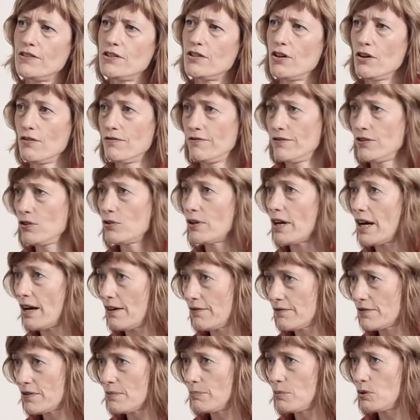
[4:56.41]
you don't feel
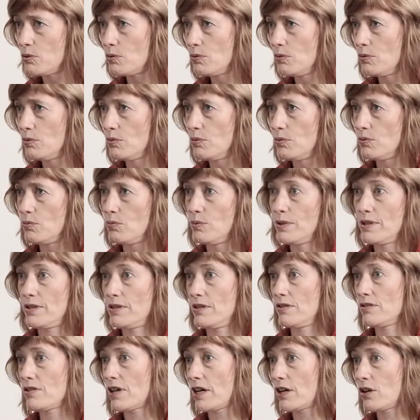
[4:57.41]
comfortable
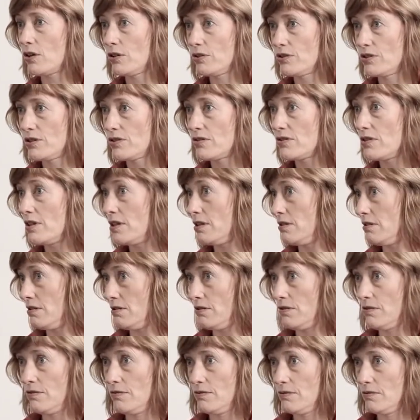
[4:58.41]
with the psychologist that
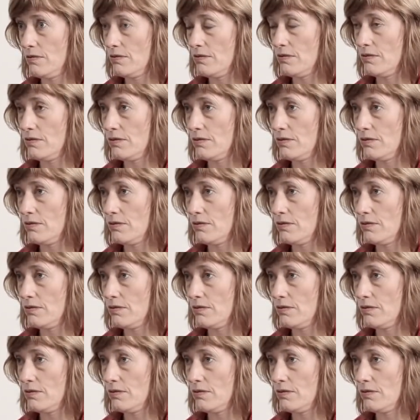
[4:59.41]
you've